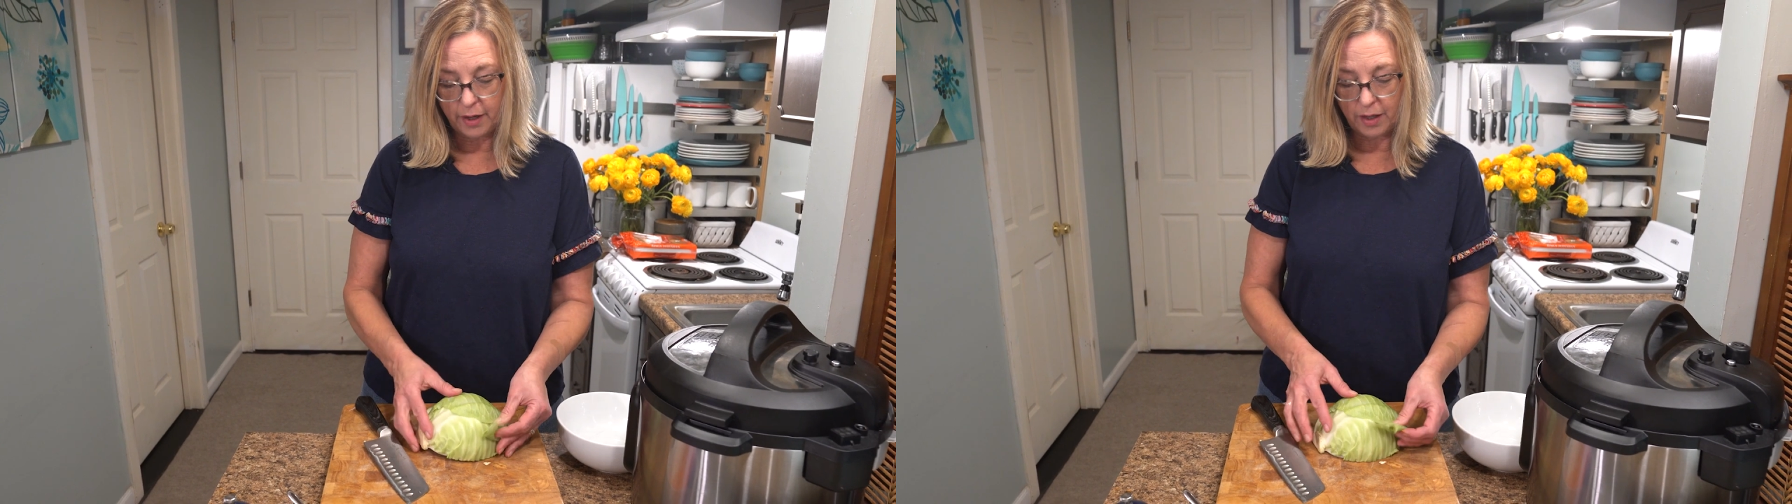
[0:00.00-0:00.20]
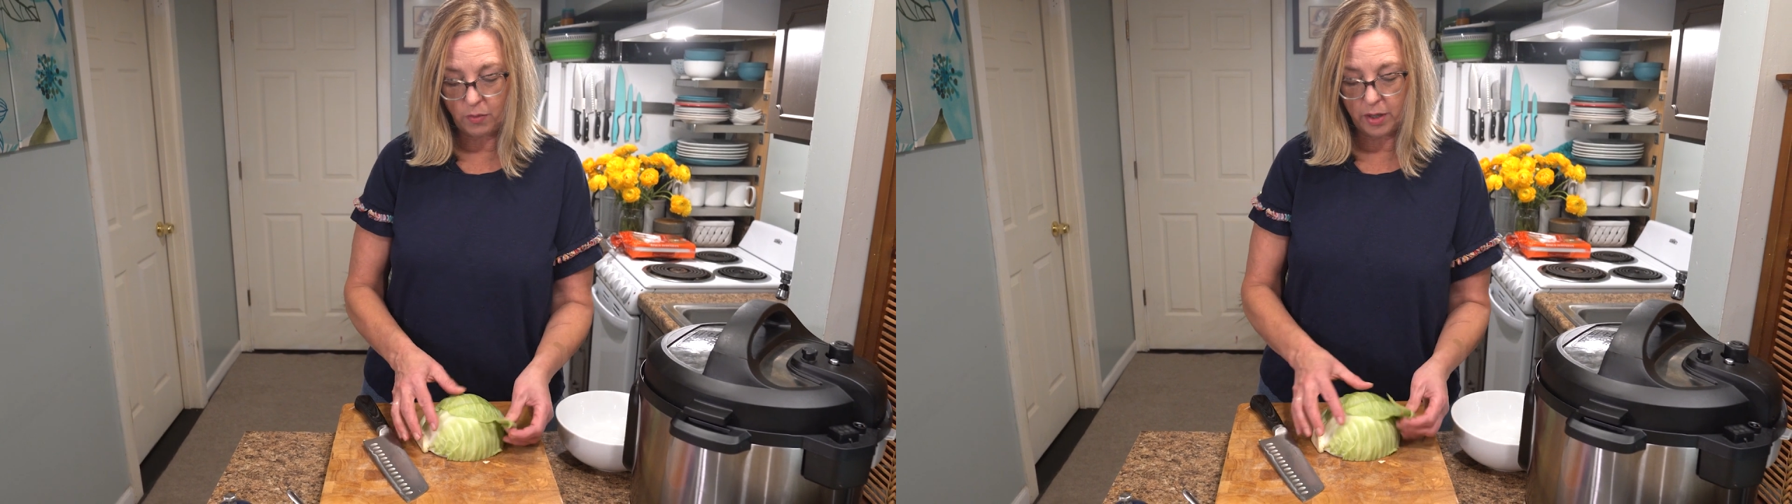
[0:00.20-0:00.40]

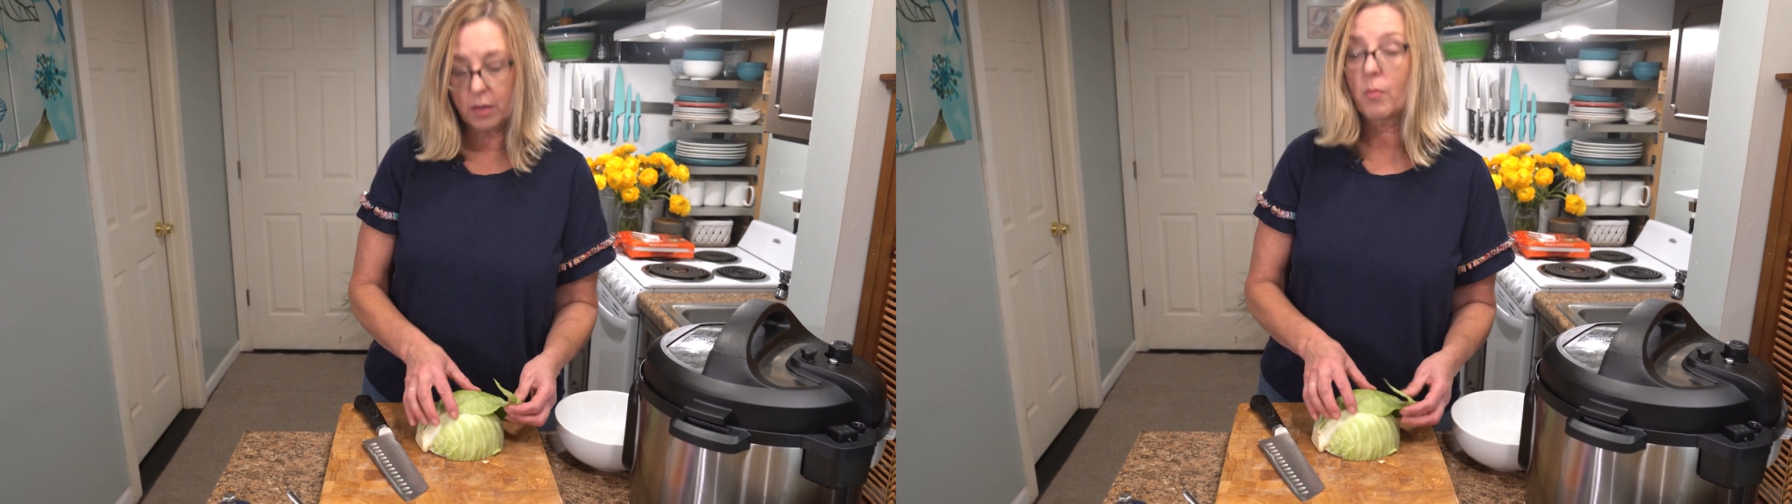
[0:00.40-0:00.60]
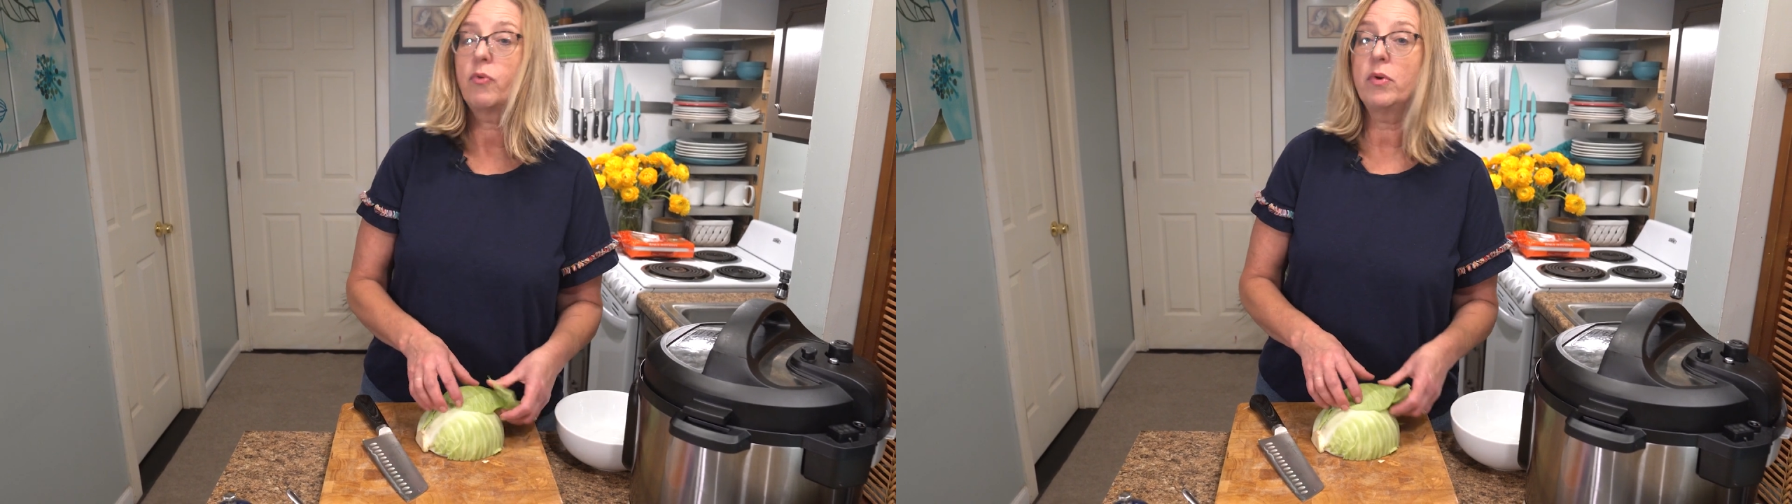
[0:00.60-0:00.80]
I want to
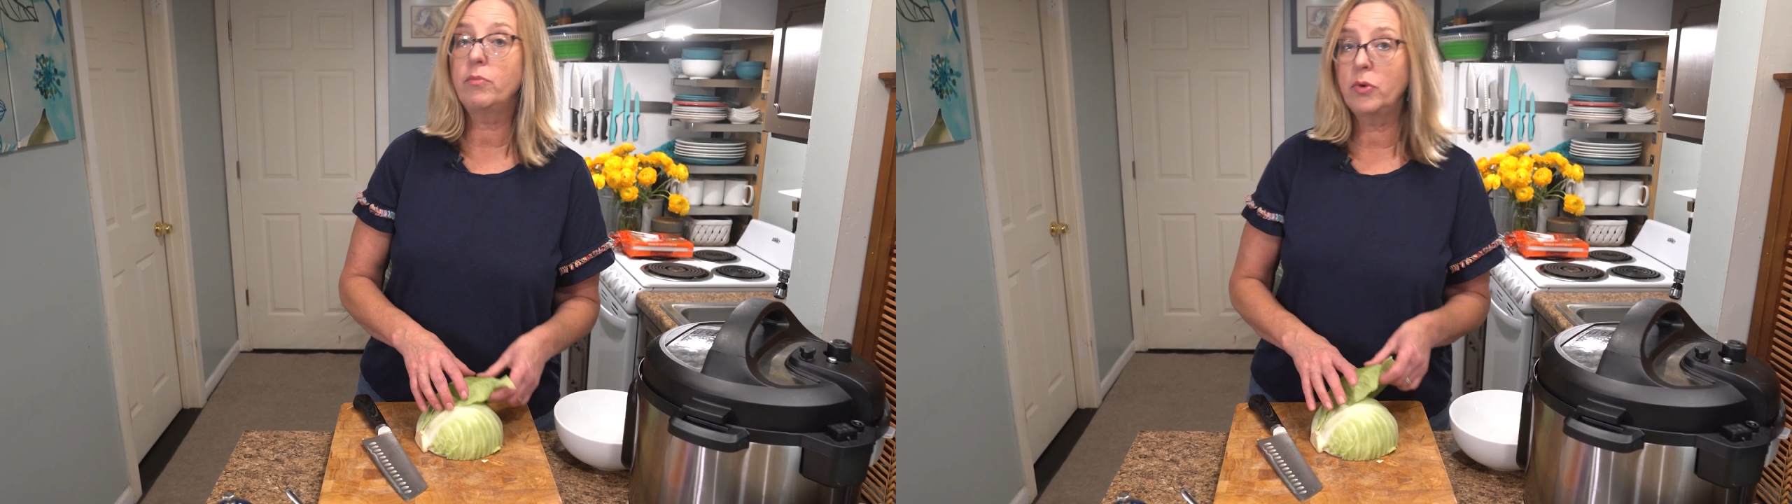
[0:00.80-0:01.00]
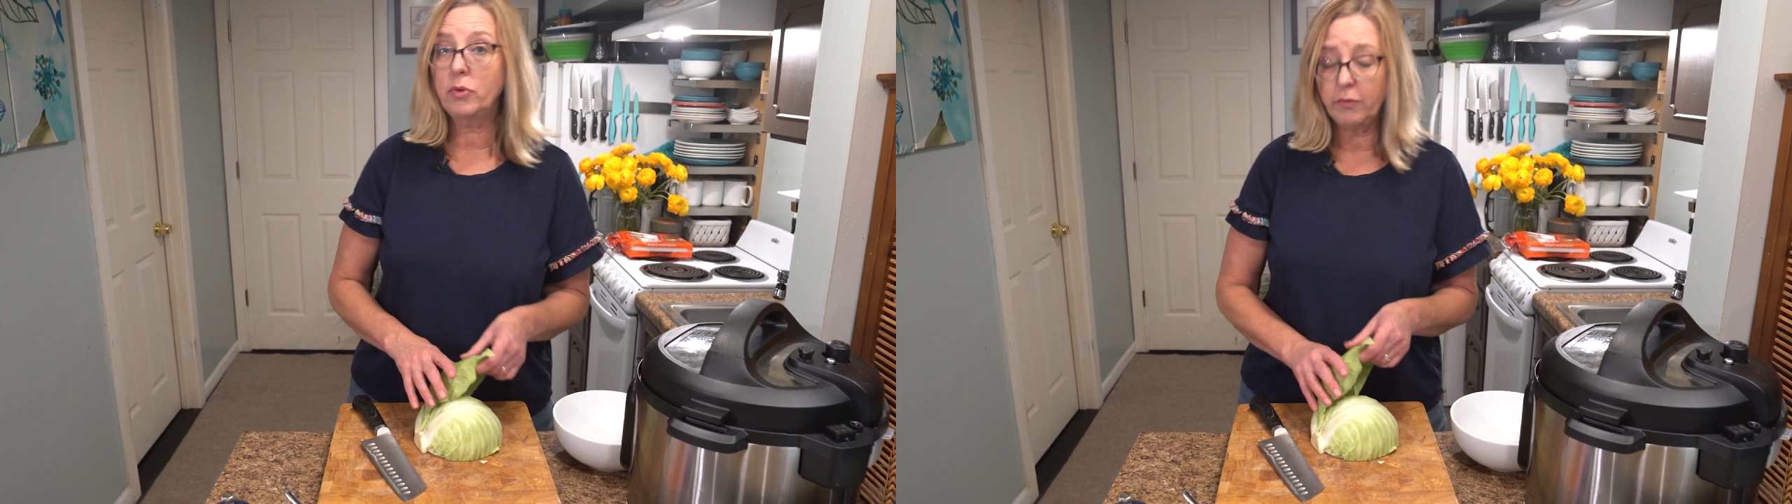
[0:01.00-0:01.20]

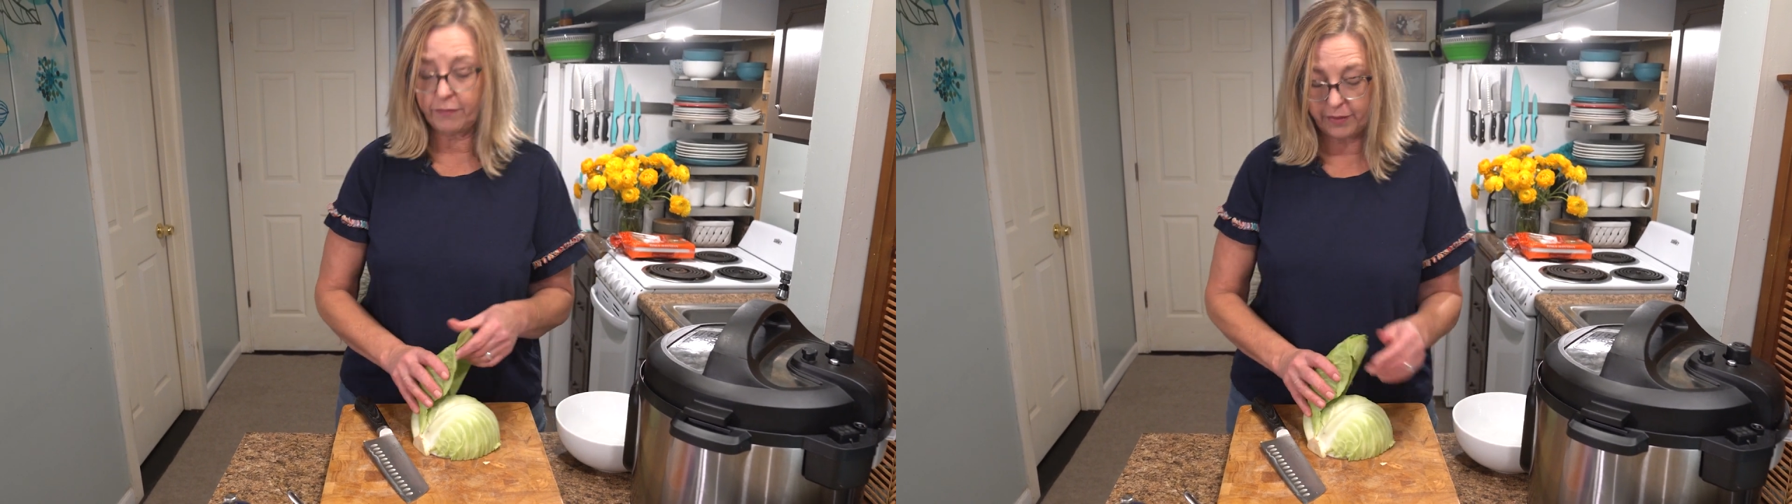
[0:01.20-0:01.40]
remove